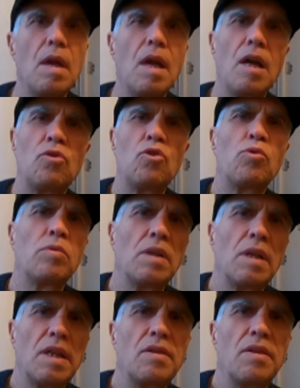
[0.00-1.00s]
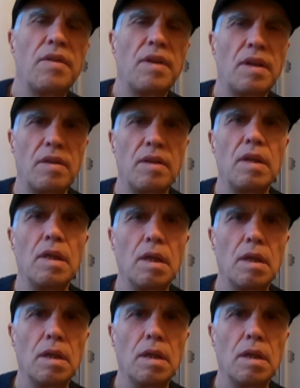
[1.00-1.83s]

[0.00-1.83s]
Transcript: I just would like to thank the